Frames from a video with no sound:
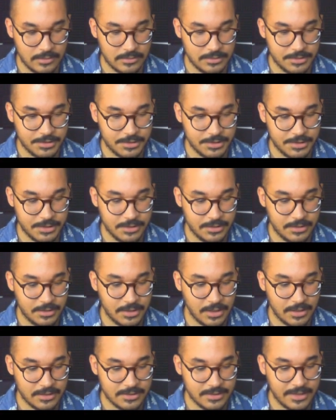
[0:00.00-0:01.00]
she
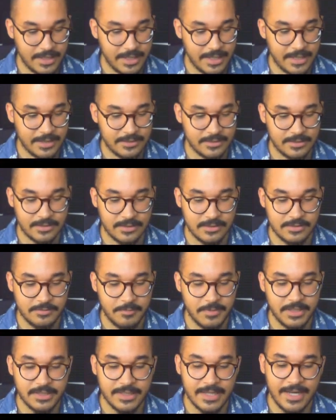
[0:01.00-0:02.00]
does get
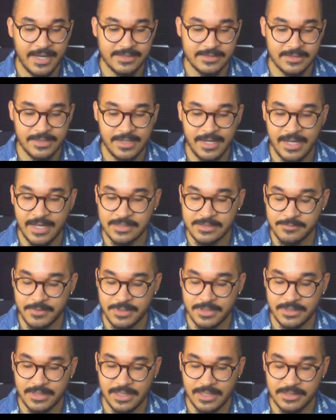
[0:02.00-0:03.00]
Speedcast
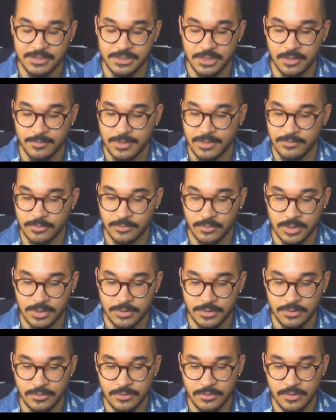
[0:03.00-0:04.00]
Enhancement at job level
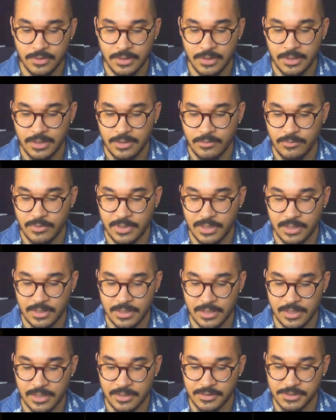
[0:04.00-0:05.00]
22,
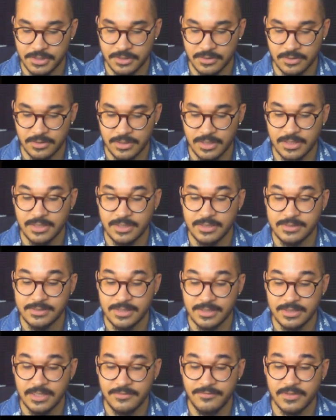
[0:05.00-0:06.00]
where she'll
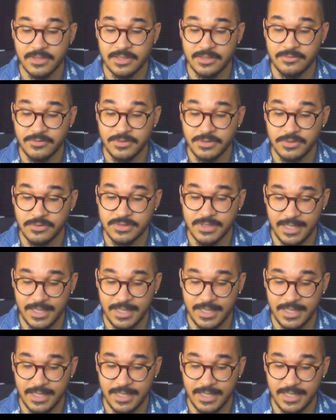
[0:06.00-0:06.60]
significantly reduce